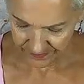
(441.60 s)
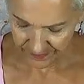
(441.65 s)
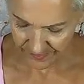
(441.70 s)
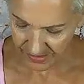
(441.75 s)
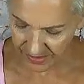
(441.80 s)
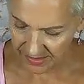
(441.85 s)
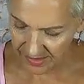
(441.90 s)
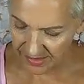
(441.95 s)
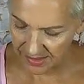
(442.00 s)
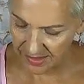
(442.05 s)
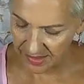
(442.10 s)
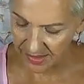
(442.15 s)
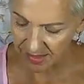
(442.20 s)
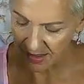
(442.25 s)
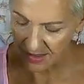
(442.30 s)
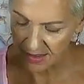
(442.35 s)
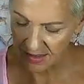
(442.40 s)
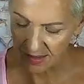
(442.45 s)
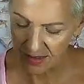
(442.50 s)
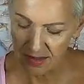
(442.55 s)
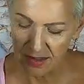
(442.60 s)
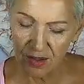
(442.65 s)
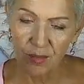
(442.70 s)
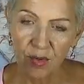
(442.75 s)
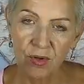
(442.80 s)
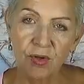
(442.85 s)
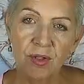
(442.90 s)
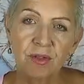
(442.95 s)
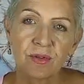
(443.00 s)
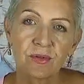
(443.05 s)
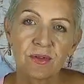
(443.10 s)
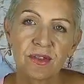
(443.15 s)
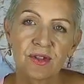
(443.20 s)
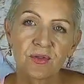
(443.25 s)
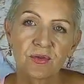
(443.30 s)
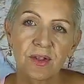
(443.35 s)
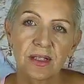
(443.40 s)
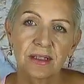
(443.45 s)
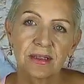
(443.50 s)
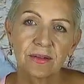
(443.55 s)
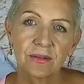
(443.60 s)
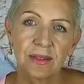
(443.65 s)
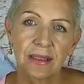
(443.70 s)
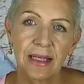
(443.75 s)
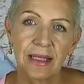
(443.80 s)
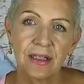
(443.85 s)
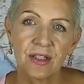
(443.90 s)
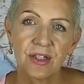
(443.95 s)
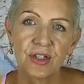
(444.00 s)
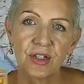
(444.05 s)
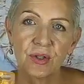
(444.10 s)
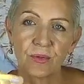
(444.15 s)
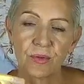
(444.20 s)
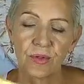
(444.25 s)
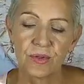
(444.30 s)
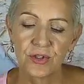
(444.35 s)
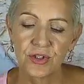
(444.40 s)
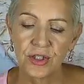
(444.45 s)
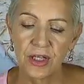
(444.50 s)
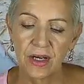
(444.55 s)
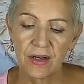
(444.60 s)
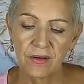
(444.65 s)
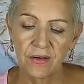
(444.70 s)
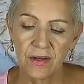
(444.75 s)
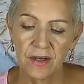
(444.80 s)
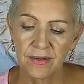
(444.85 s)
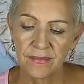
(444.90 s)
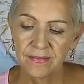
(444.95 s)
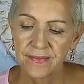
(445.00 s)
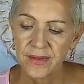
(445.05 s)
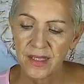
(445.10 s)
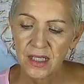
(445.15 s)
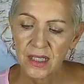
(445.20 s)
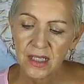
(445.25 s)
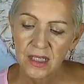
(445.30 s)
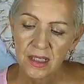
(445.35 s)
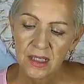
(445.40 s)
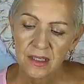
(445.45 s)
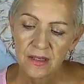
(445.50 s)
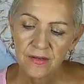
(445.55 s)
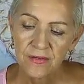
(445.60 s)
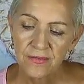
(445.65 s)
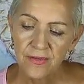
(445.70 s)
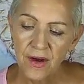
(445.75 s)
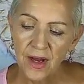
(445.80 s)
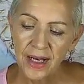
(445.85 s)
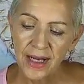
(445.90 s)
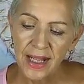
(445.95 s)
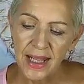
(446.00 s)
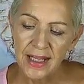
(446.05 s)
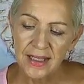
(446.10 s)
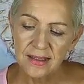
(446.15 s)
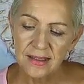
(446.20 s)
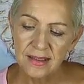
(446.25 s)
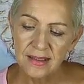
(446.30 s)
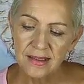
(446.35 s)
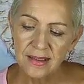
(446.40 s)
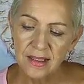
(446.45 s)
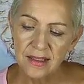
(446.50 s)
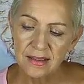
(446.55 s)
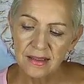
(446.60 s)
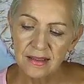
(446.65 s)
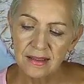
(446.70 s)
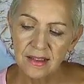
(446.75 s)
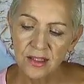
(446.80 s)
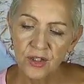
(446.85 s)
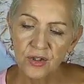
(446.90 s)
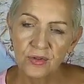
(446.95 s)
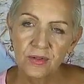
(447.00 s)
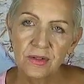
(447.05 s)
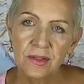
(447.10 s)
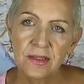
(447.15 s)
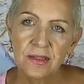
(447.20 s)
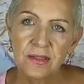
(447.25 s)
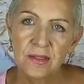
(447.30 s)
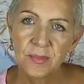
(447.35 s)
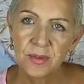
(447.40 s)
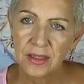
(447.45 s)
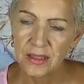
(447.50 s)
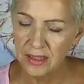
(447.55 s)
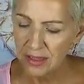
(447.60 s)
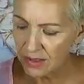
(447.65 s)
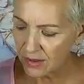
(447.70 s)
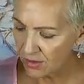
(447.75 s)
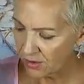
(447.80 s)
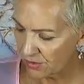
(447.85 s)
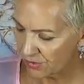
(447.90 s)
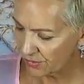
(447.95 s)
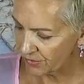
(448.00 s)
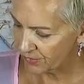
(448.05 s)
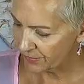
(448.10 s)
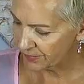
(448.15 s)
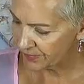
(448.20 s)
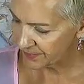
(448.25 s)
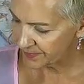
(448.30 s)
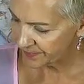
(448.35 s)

And your miracle is directly related to your root chakra. Finance, a sense of security, stability, home,